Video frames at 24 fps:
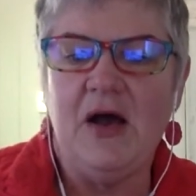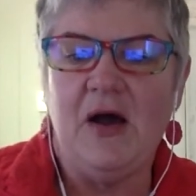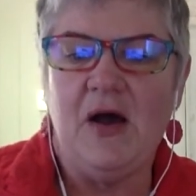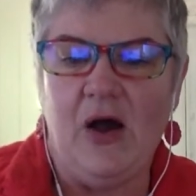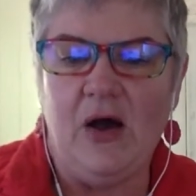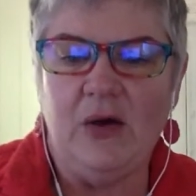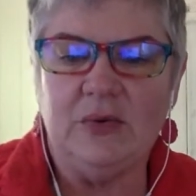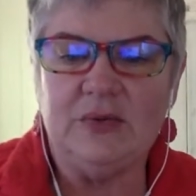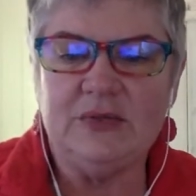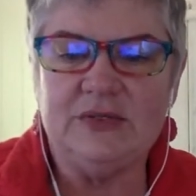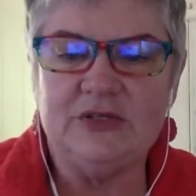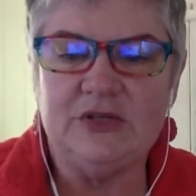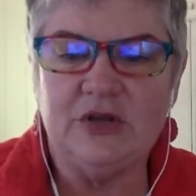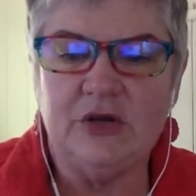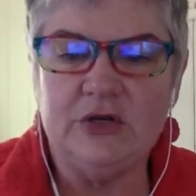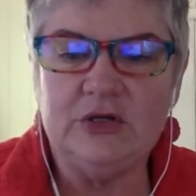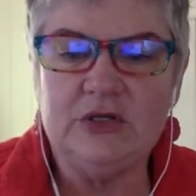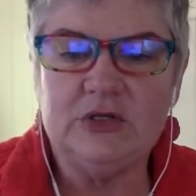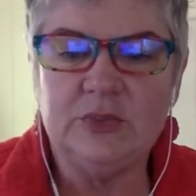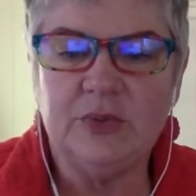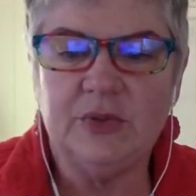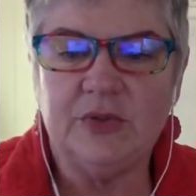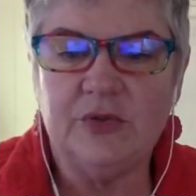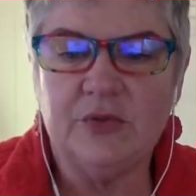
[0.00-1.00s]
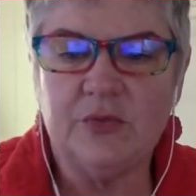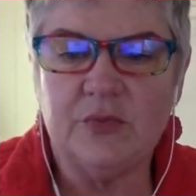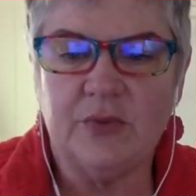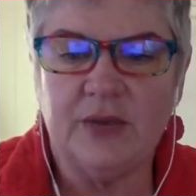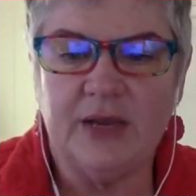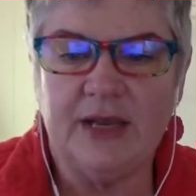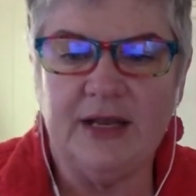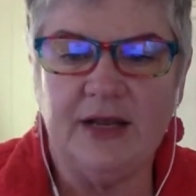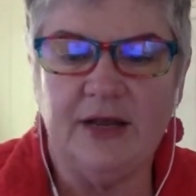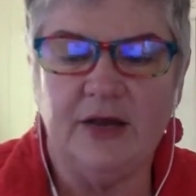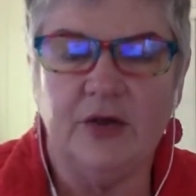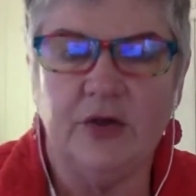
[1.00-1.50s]
I was noticed with a
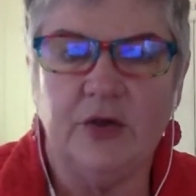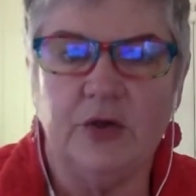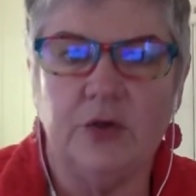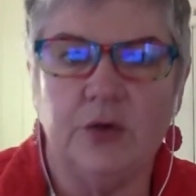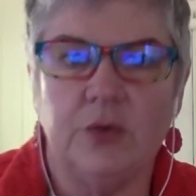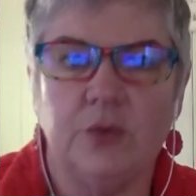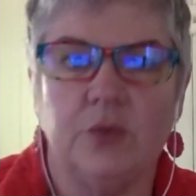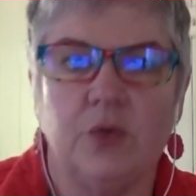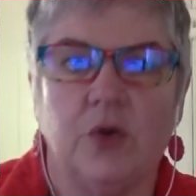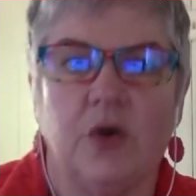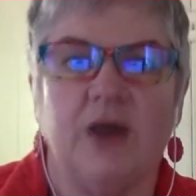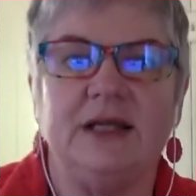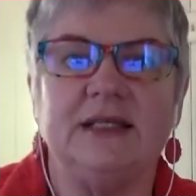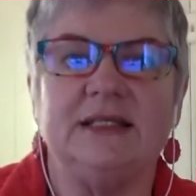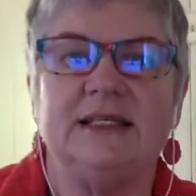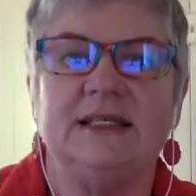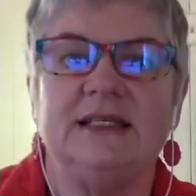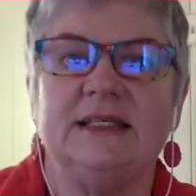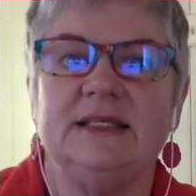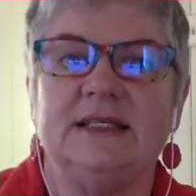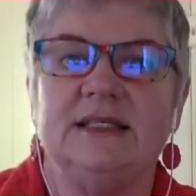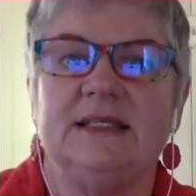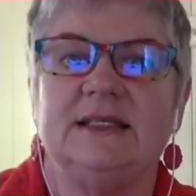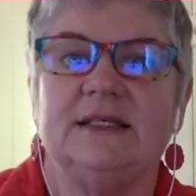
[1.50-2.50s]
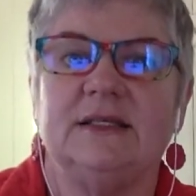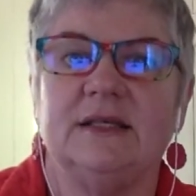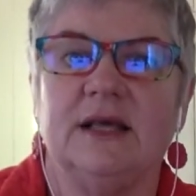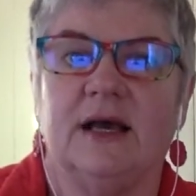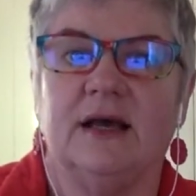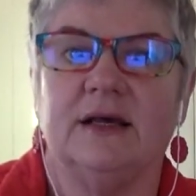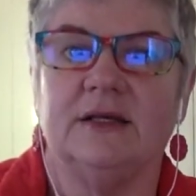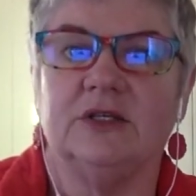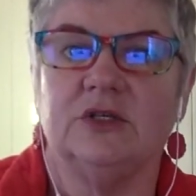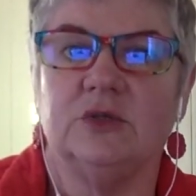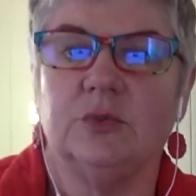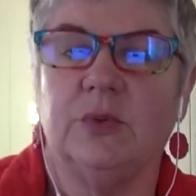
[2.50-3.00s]
reader who writes in
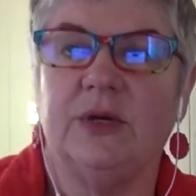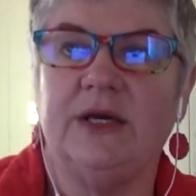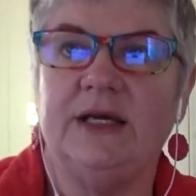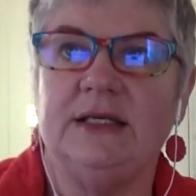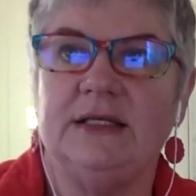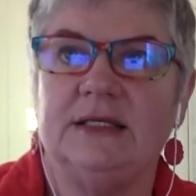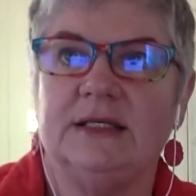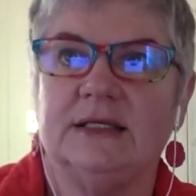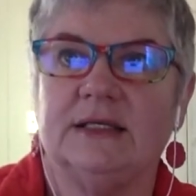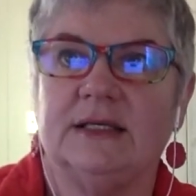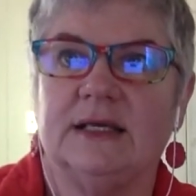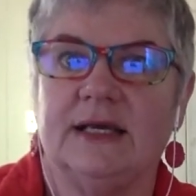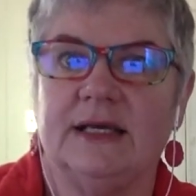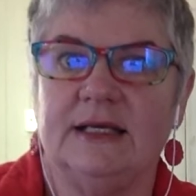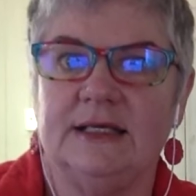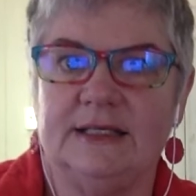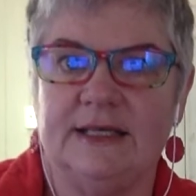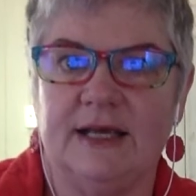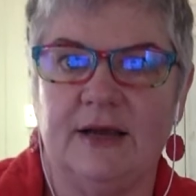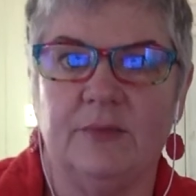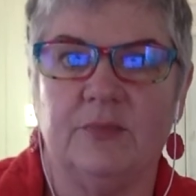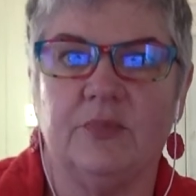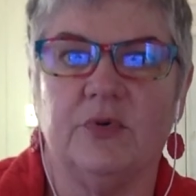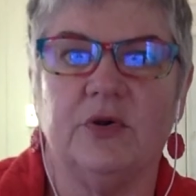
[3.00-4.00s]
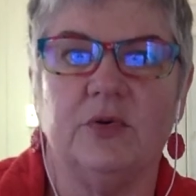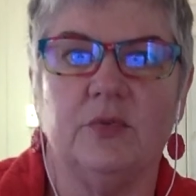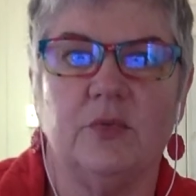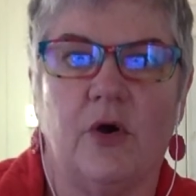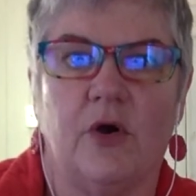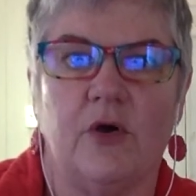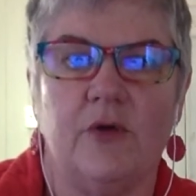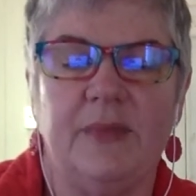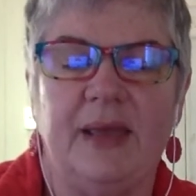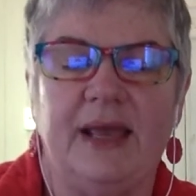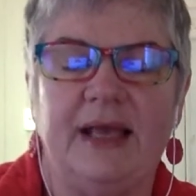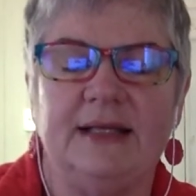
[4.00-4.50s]
sweet contemporary
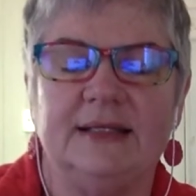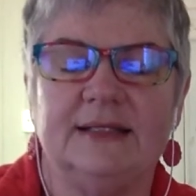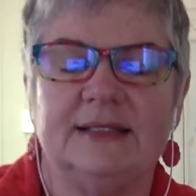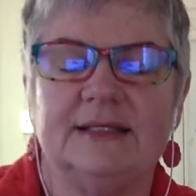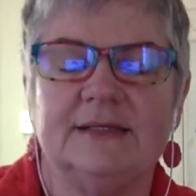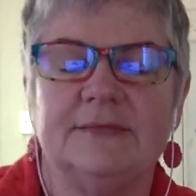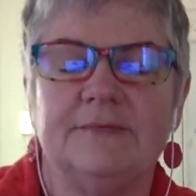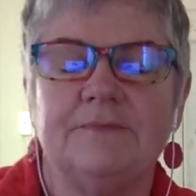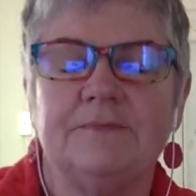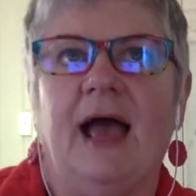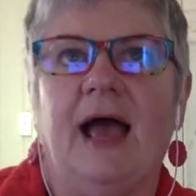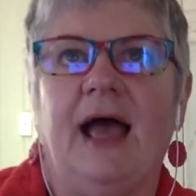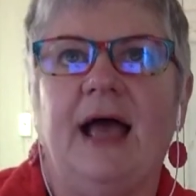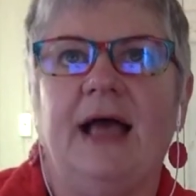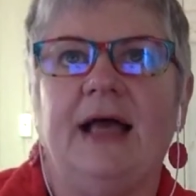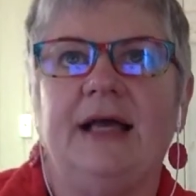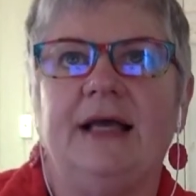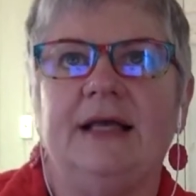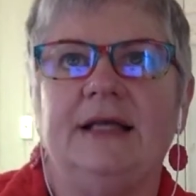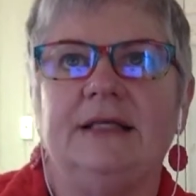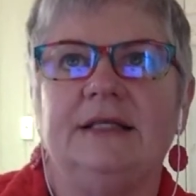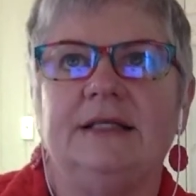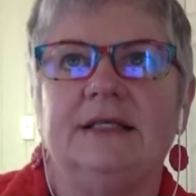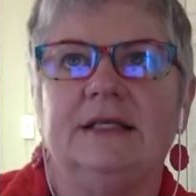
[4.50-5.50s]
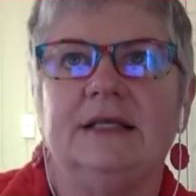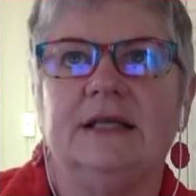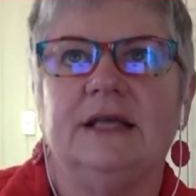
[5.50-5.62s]
romance, and